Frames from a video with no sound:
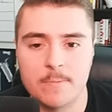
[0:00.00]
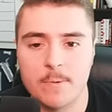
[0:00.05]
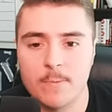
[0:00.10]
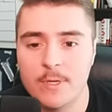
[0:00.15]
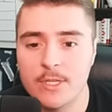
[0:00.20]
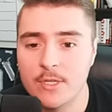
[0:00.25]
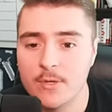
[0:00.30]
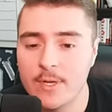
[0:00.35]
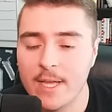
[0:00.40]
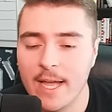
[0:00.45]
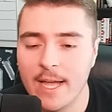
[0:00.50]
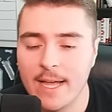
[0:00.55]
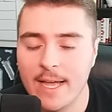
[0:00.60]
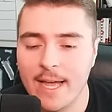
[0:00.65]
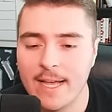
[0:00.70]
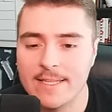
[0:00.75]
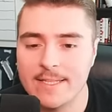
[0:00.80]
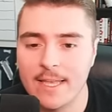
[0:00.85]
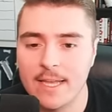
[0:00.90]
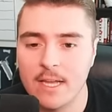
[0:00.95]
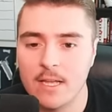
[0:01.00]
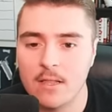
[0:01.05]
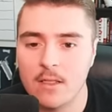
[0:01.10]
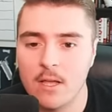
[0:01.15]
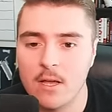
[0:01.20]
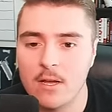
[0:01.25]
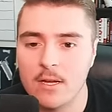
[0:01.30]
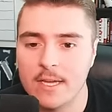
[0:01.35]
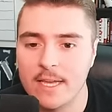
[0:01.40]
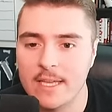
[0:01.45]
but we do got guys like
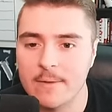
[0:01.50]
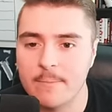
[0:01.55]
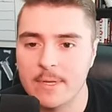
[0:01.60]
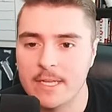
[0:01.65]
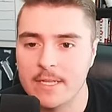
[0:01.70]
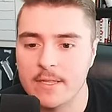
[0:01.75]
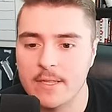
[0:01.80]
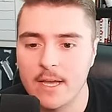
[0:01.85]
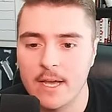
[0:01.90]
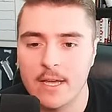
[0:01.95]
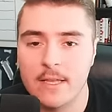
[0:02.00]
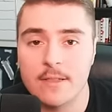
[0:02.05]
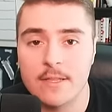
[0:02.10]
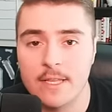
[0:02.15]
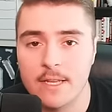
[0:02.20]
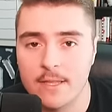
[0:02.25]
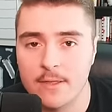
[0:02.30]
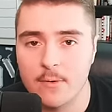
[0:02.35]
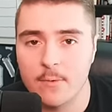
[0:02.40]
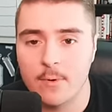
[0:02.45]
Clug and McNutt leading the